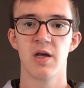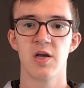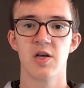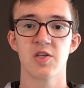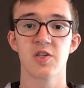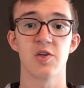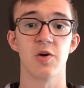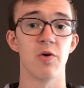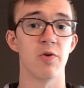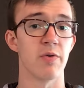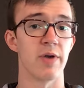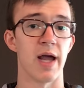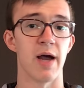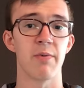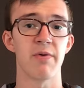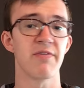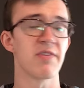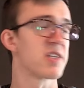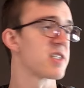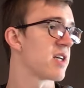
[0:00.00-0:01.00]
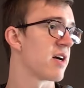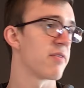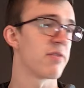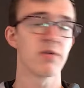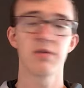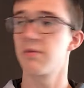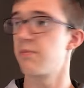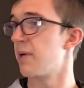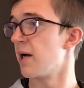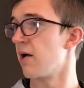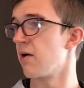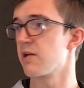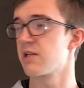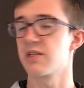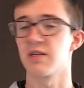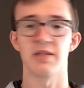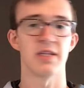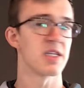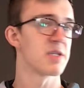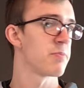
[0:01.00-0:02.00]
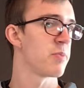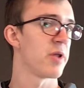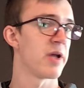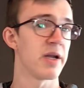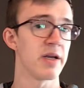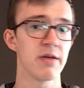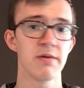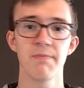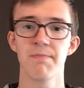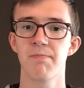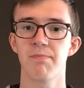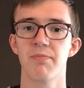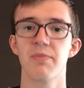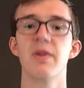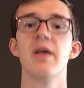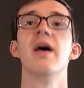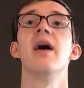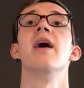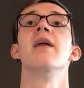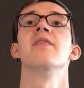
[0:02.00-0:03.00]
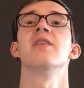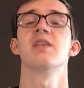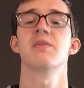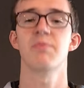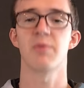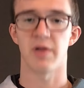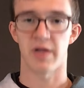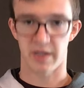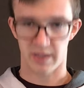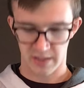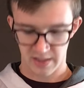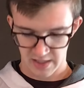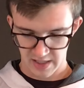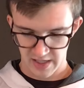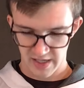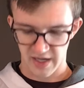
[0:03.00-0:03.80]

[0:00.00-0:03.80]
So now we've discovered the balance on this plane and this plane.